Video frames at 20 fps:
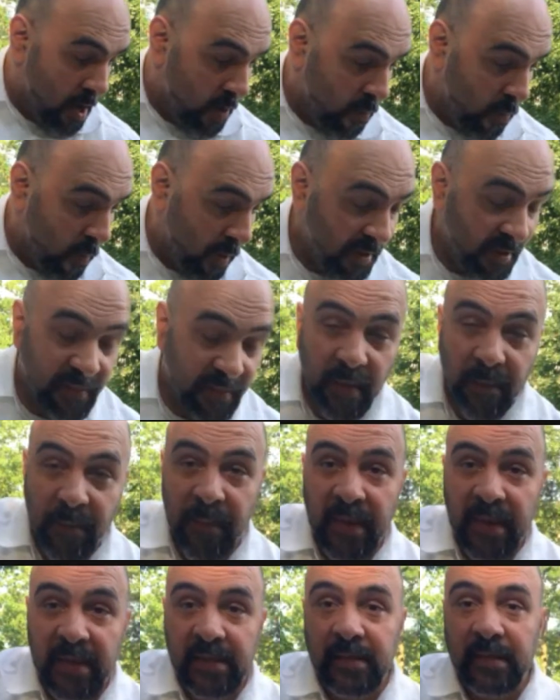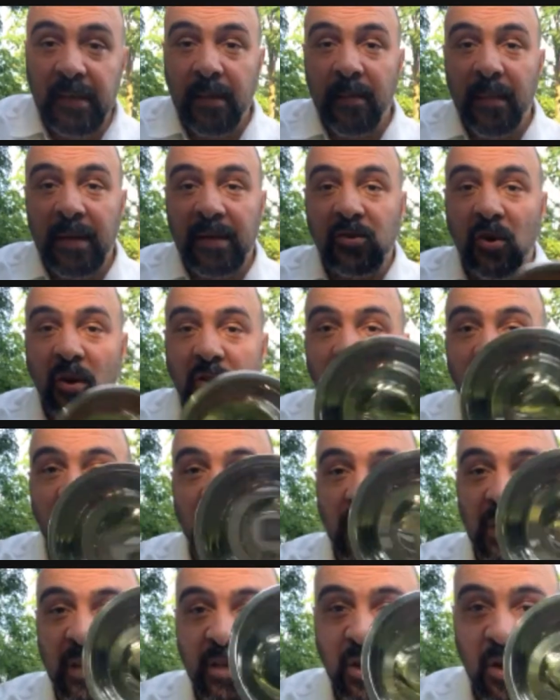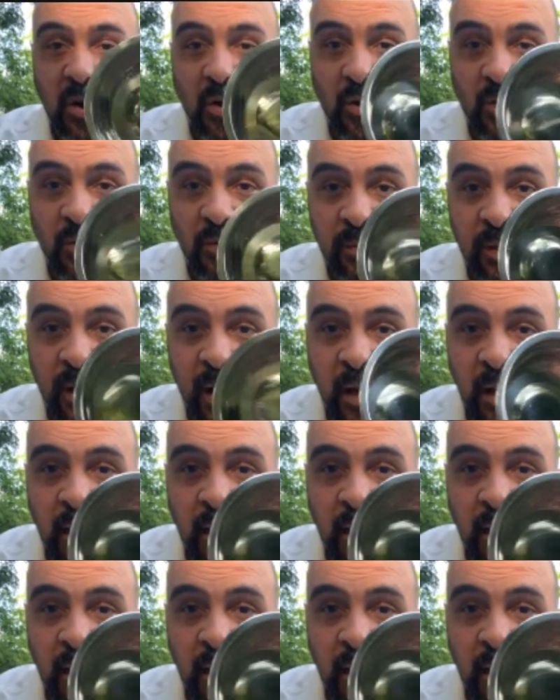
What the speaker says: One of them is make sure you bring your own